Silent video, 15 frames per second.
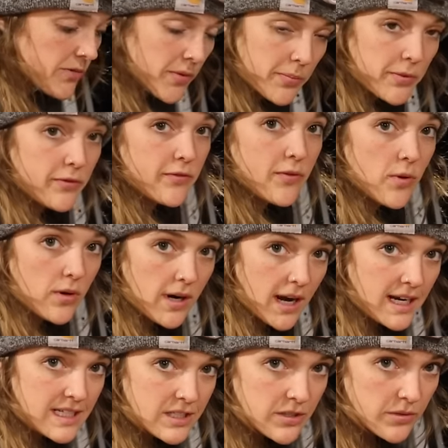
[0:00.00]
but before
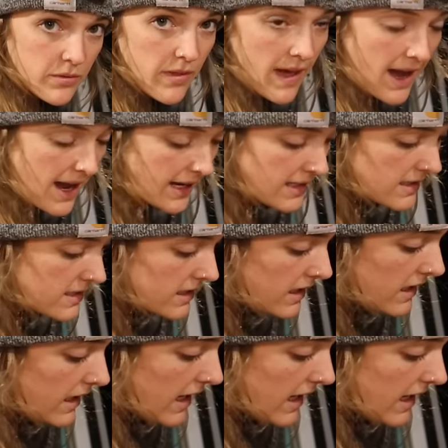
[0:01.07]
I do that,